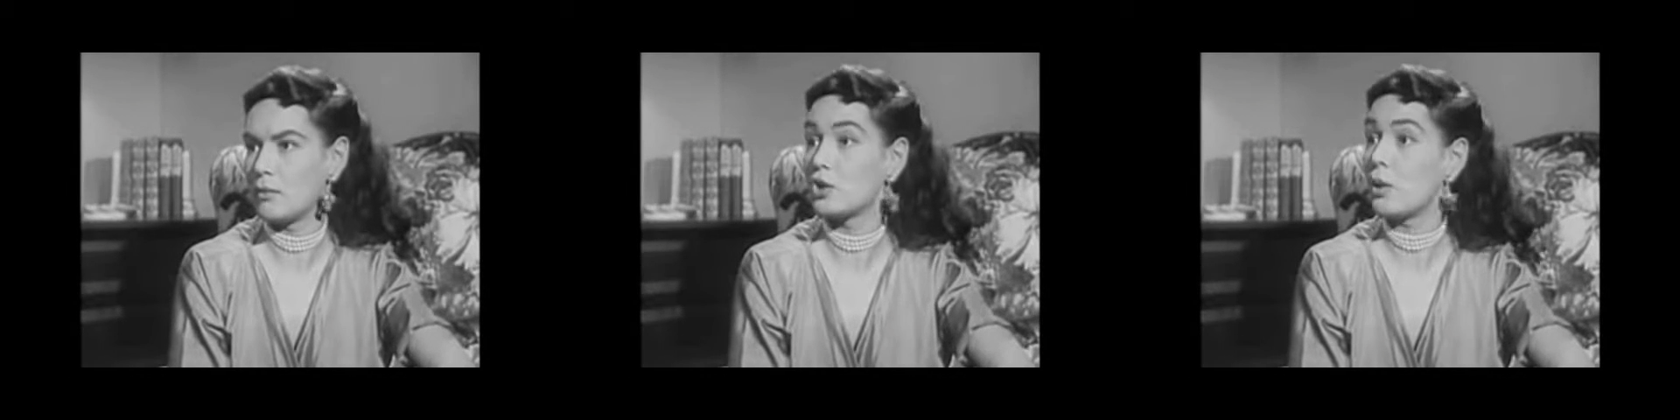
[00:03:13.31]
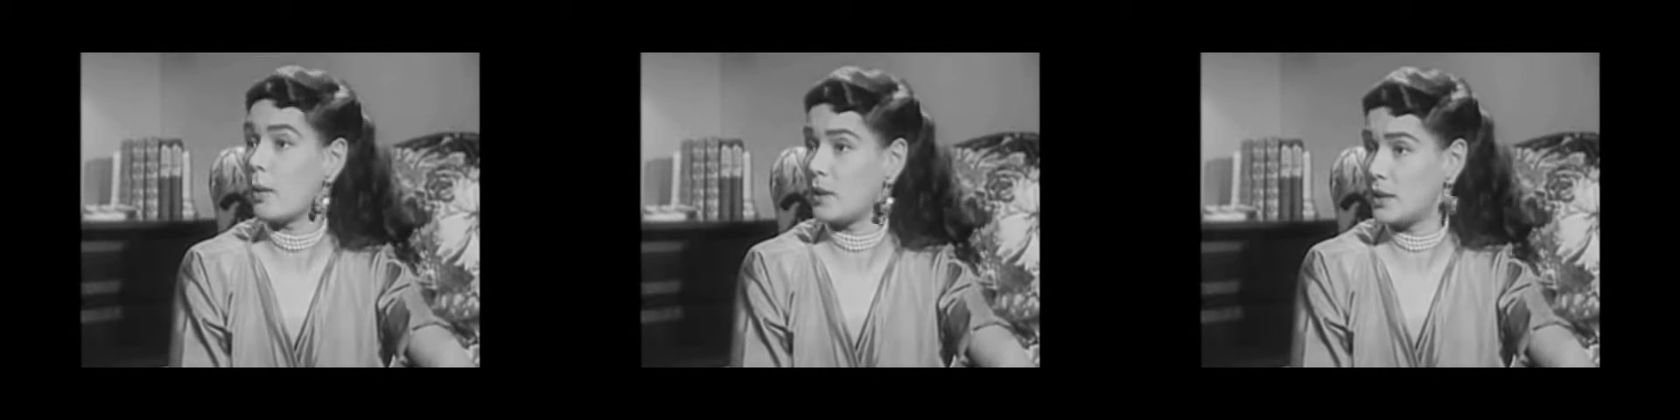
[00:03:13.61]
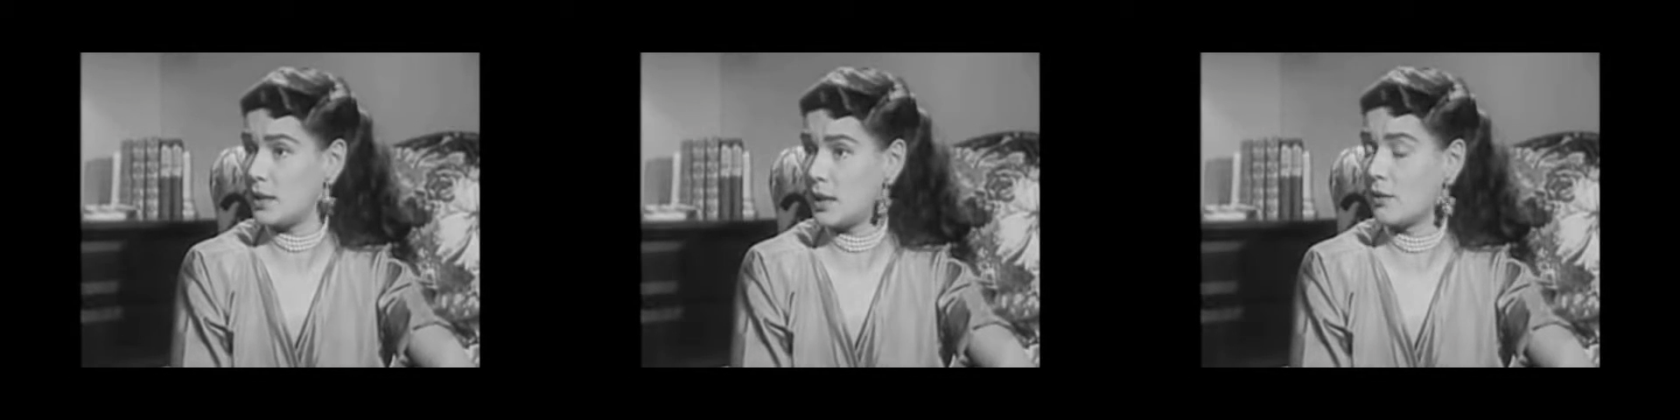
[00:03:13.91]
So I went
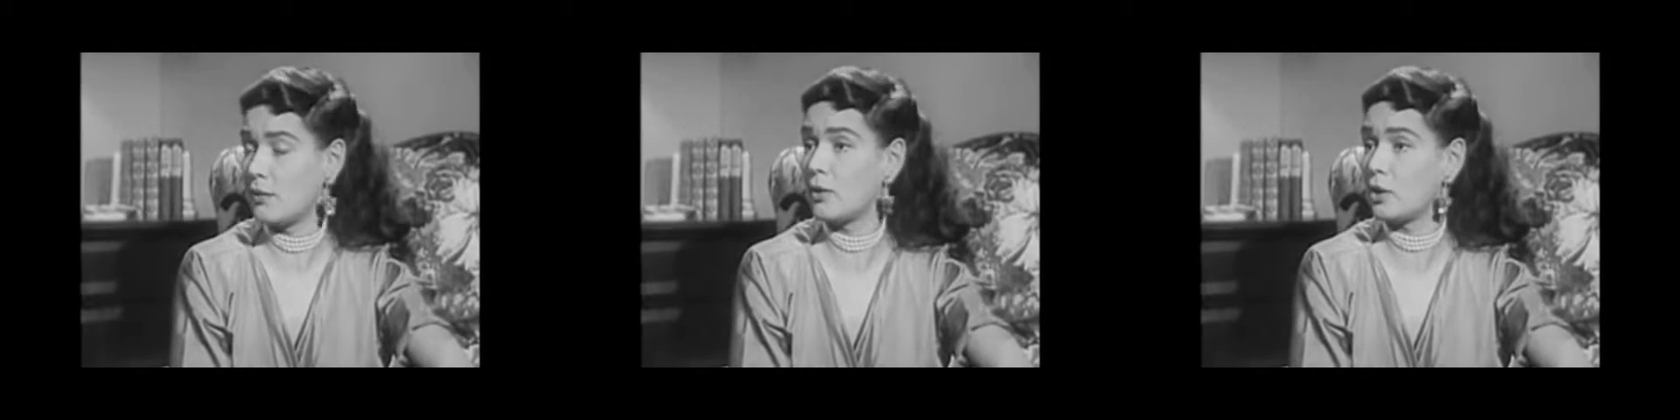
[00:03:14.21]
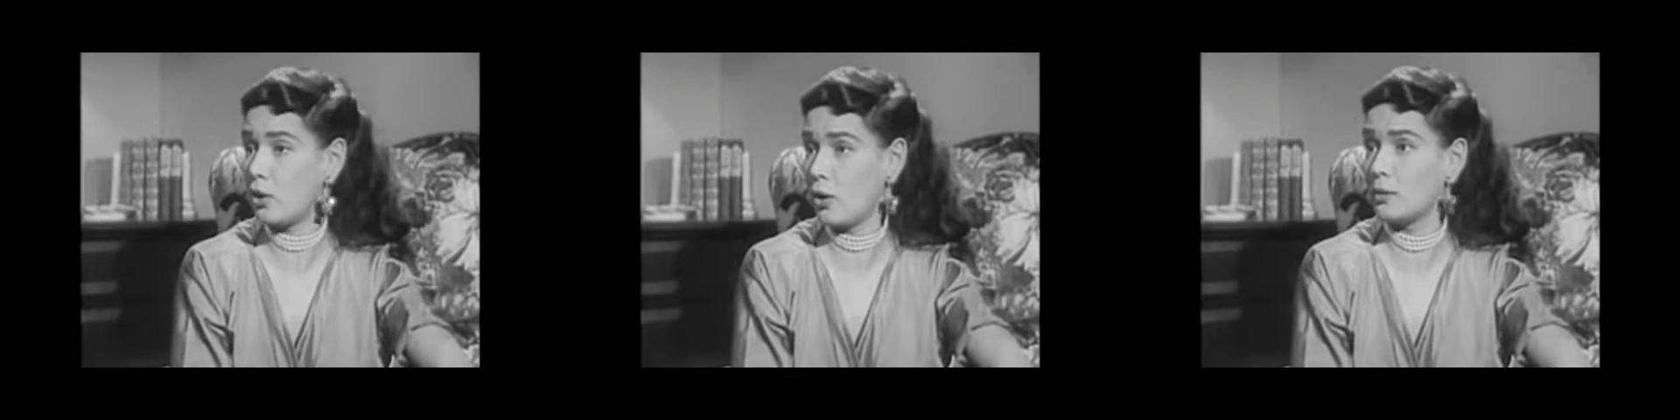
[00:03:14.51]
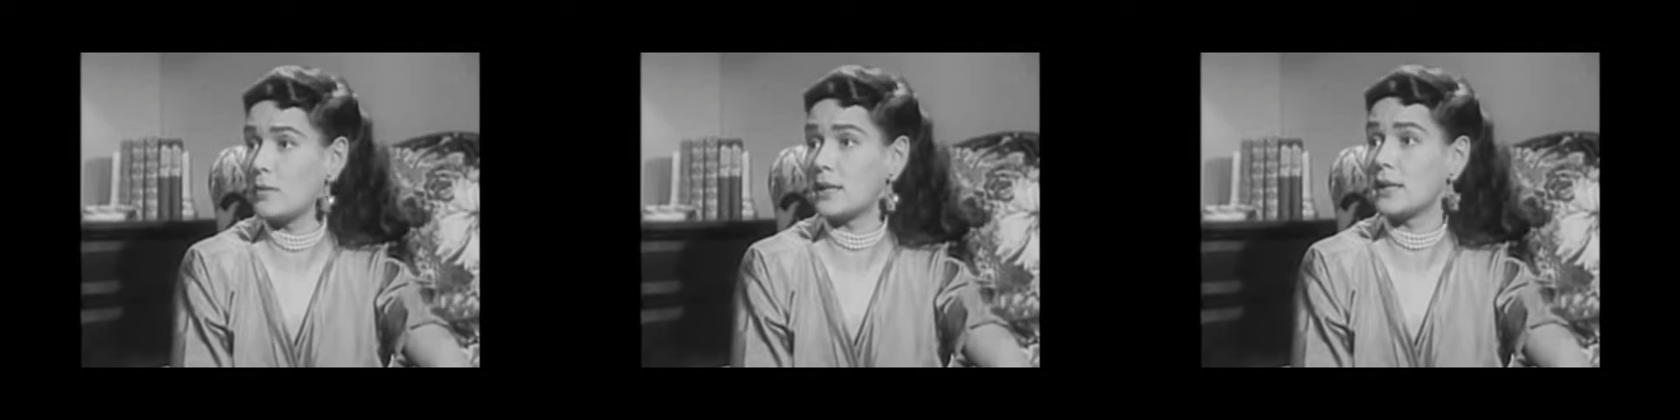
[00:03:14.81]
to the telephone and
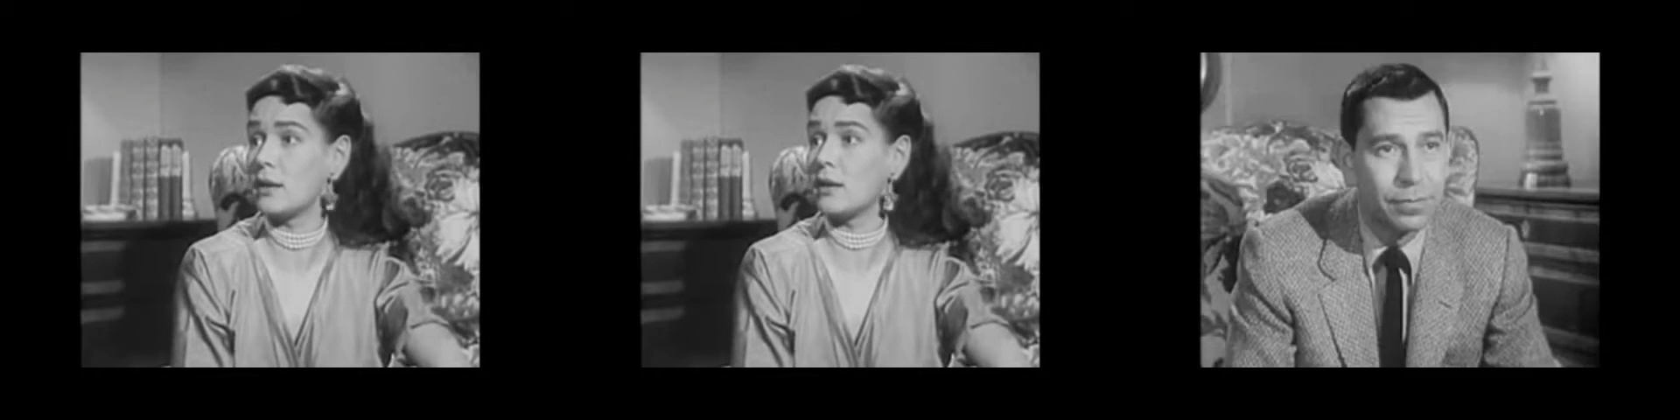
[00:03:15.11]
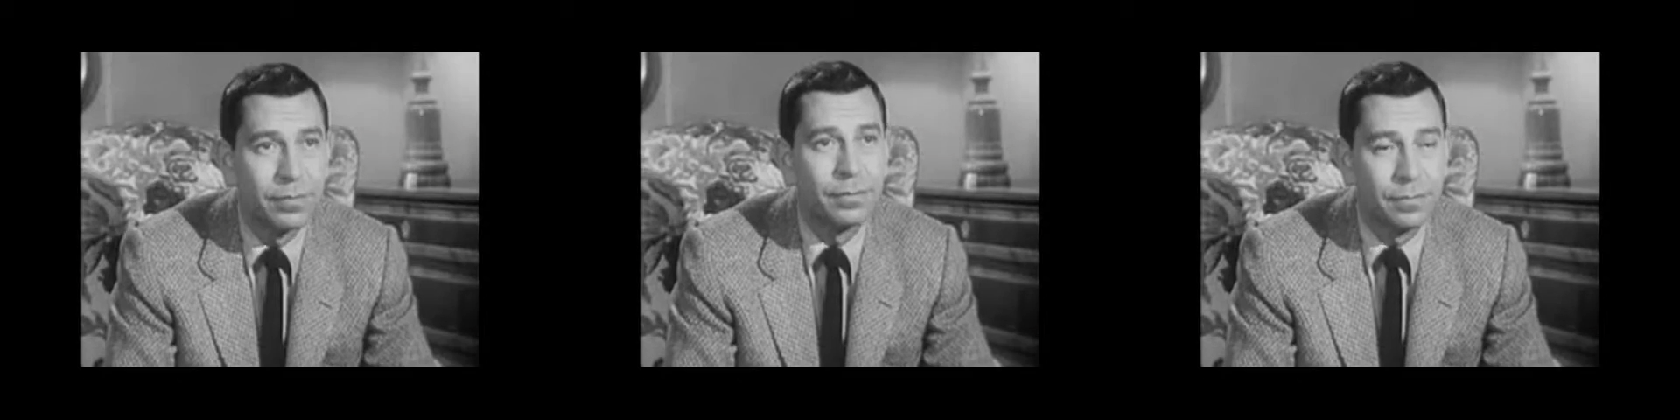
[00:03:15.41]
called Mrs. Kieran.